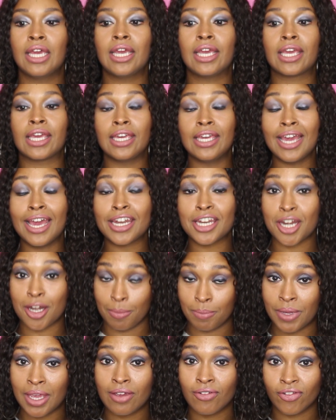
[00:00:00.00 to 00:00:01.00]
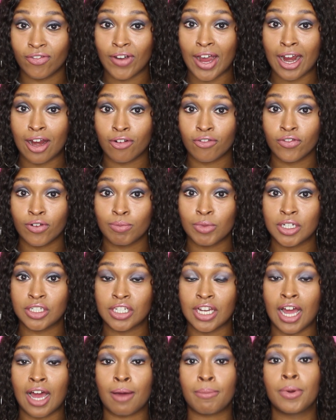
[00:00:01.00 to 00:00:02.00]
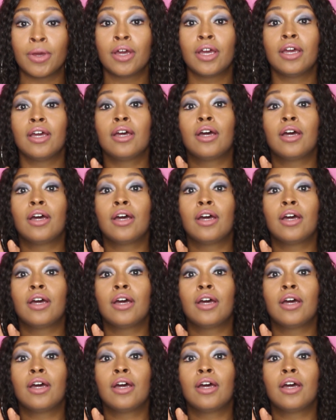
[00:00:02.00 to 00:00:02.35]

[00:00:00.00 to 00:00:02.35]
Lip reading: he ended up getting fired from the job.